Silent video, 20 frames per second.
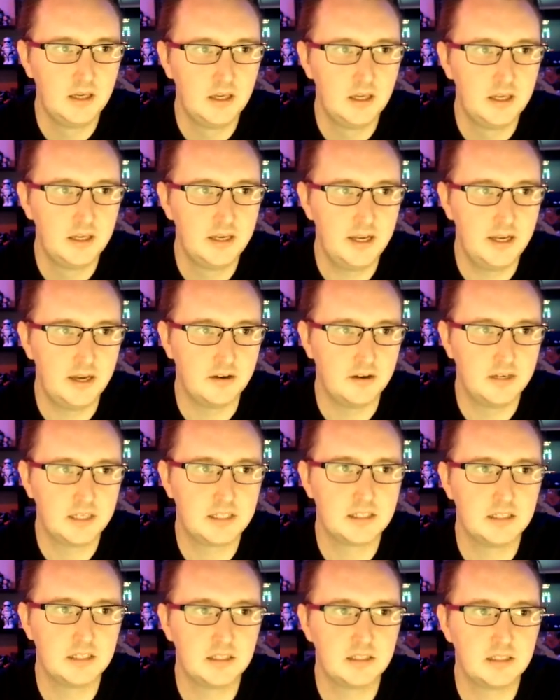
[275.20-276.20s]
Now,
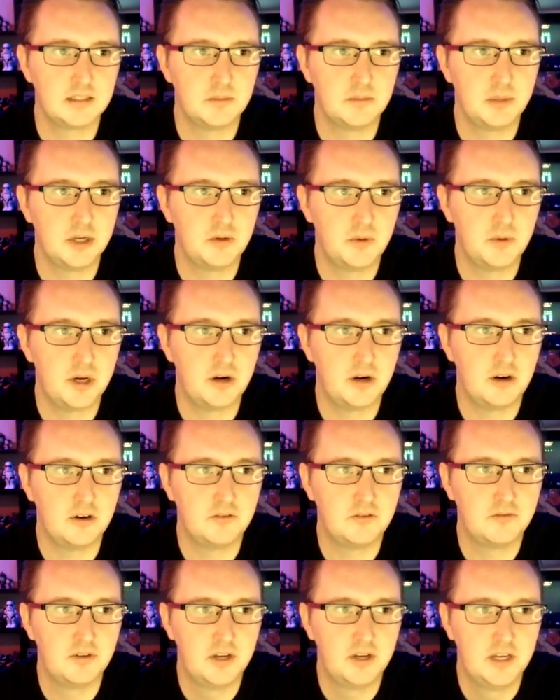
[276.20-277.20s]
next thing to be aware
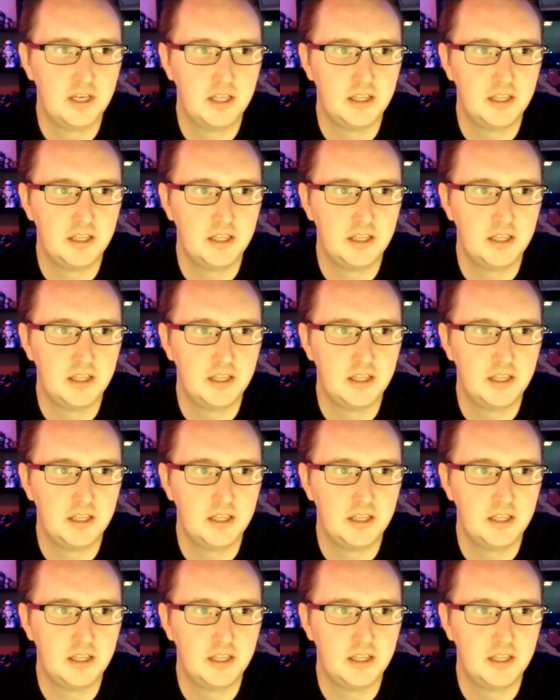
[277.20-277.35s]
of,